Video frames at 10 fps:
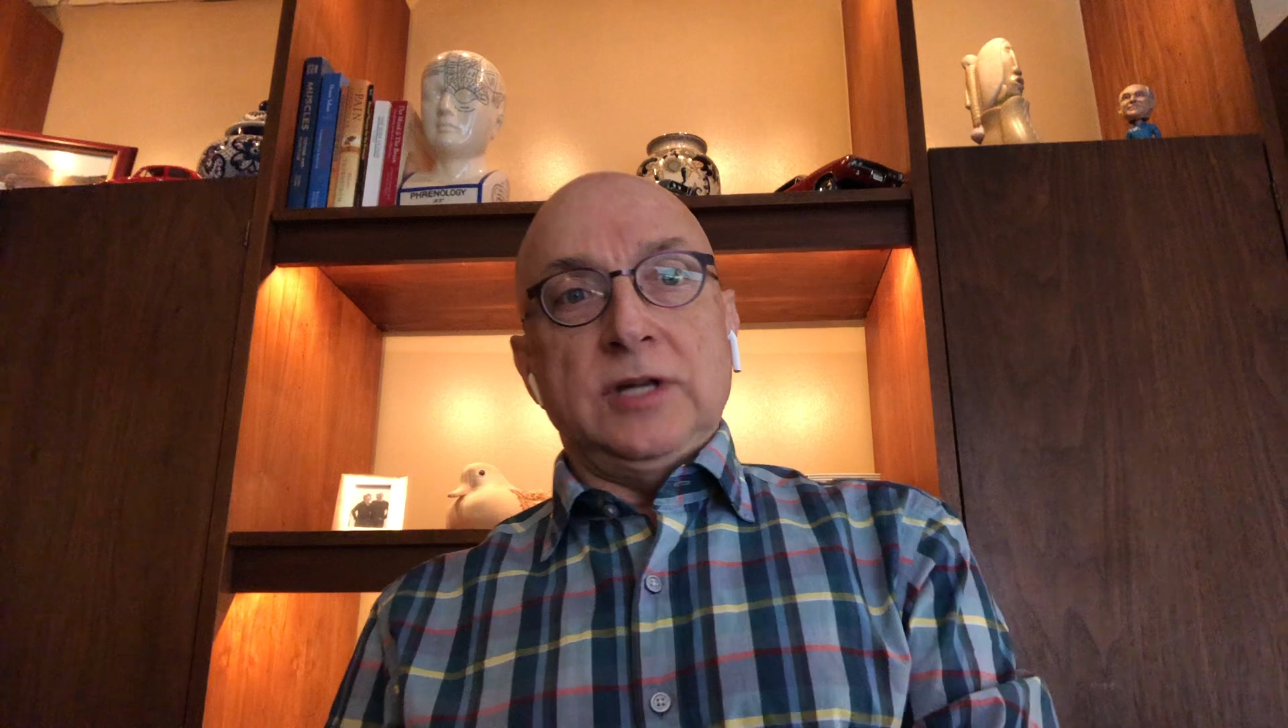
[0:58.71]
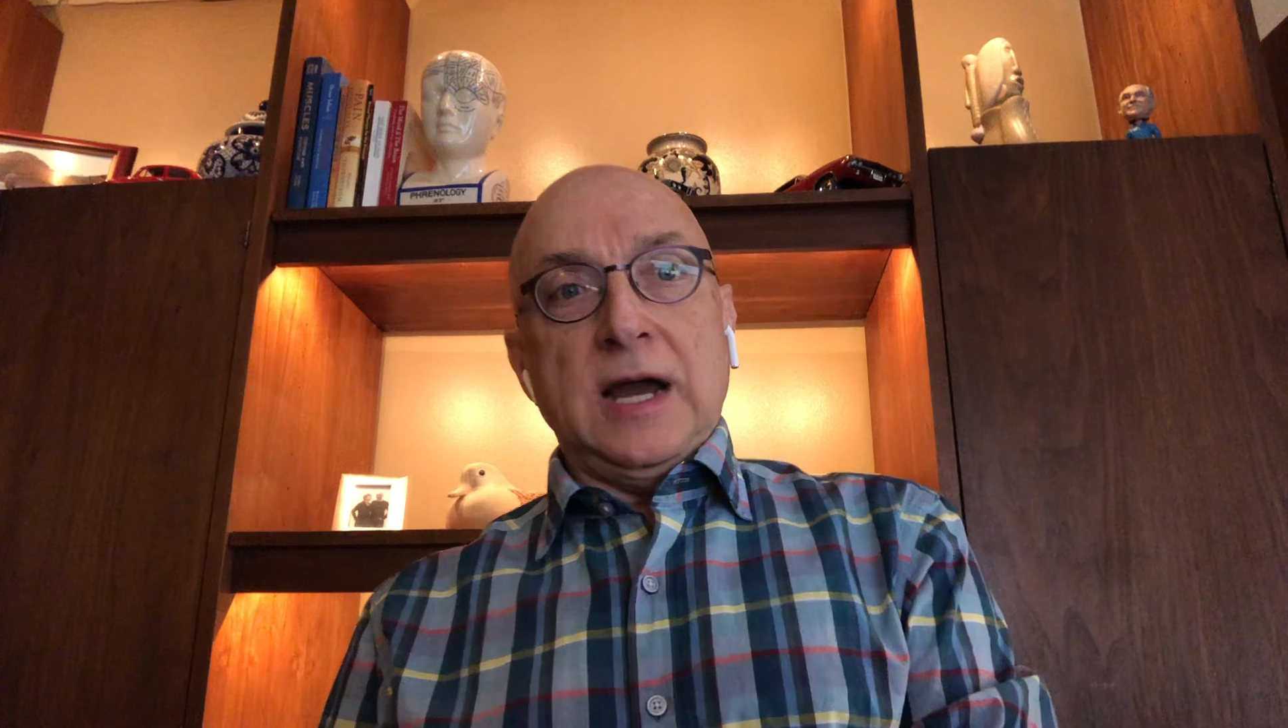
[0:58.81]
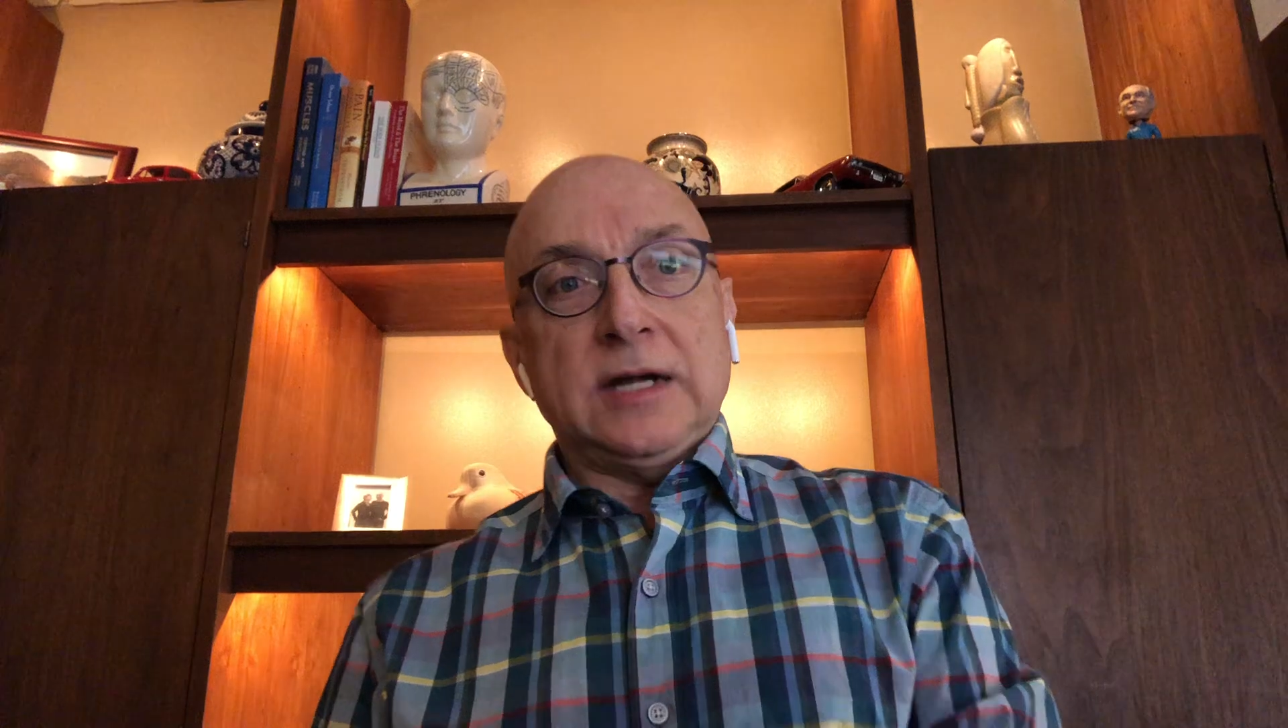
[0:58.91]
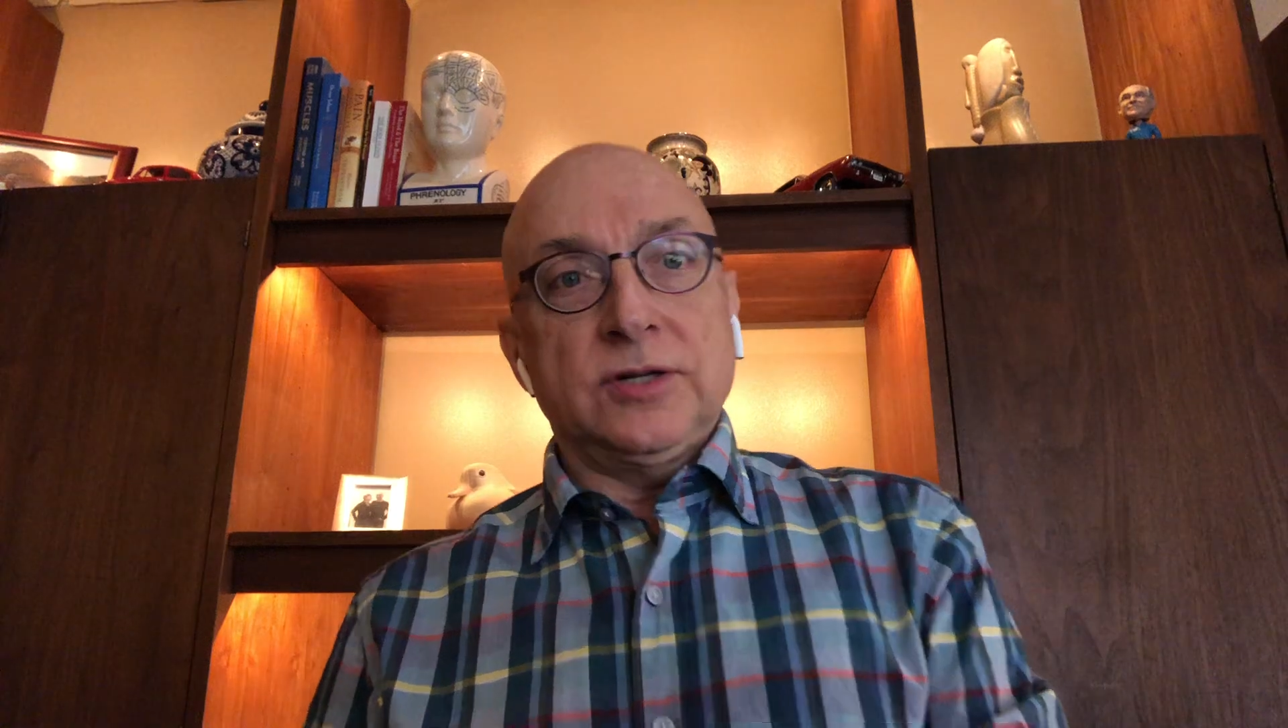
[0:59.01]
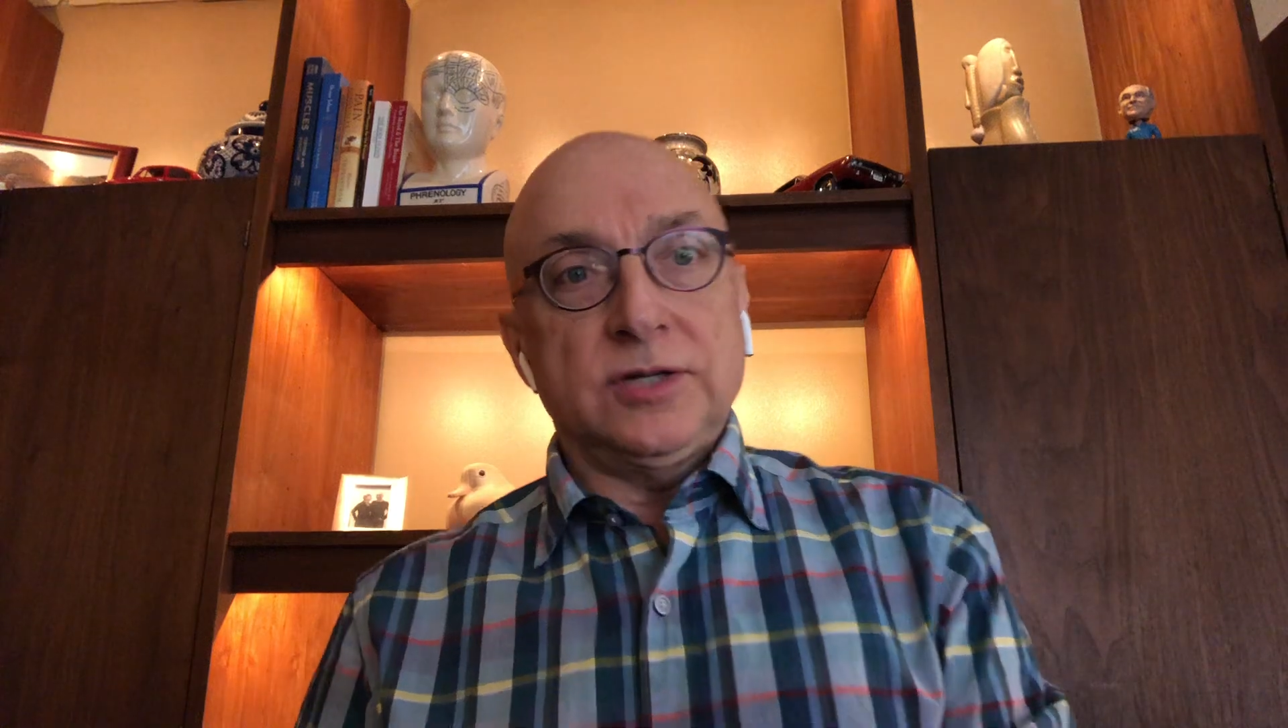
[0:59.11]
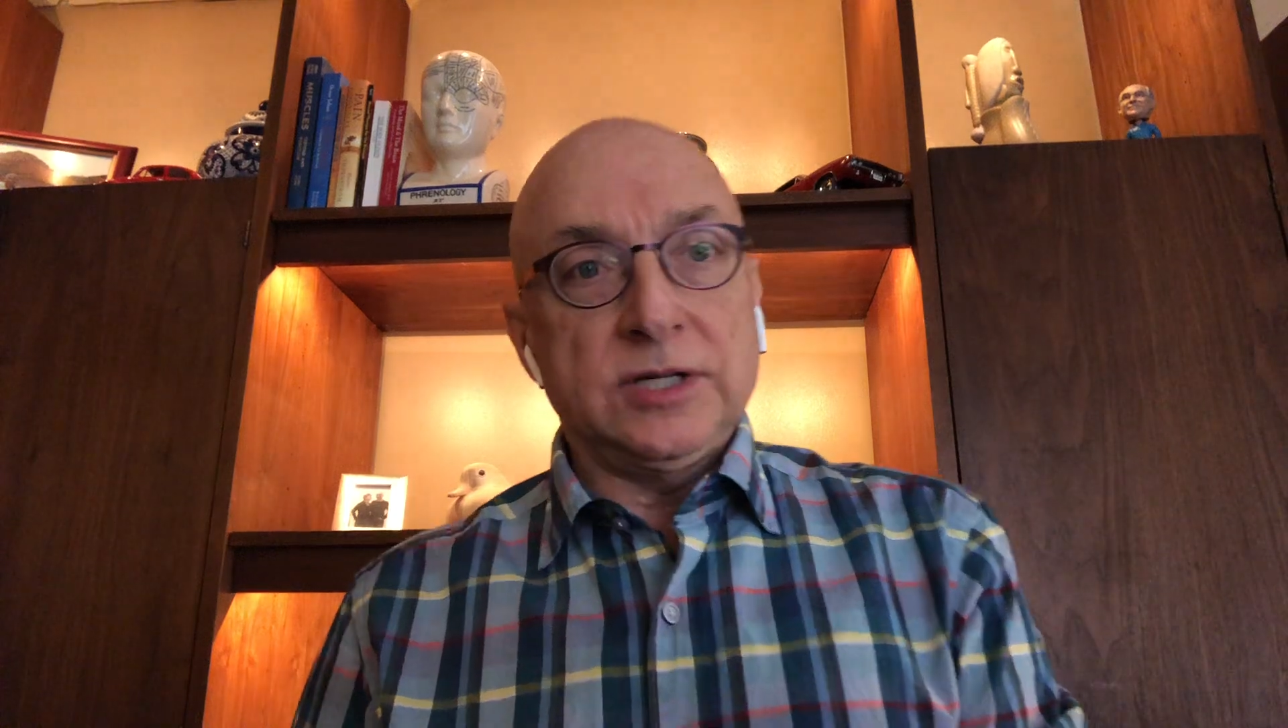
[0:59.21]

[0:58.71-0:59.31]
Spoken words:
doctors,